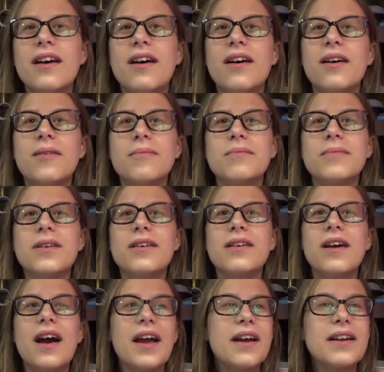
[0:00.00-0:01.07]
I
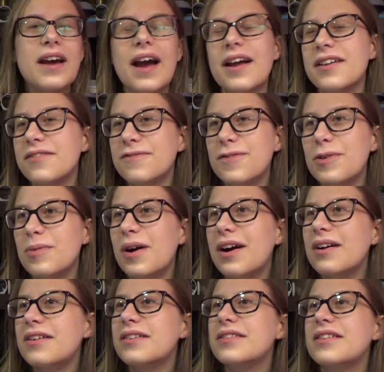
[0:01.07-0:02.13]
had it for a
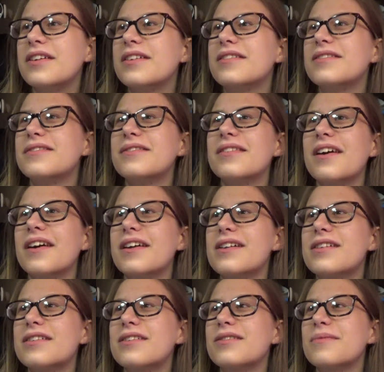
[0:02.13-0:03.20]
while, and then
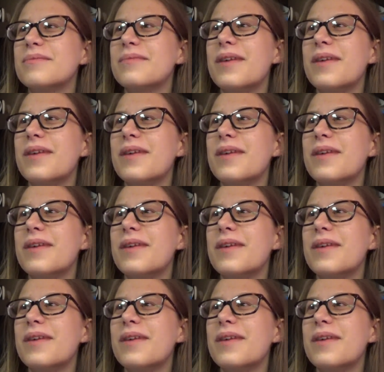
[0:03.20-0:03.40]
like,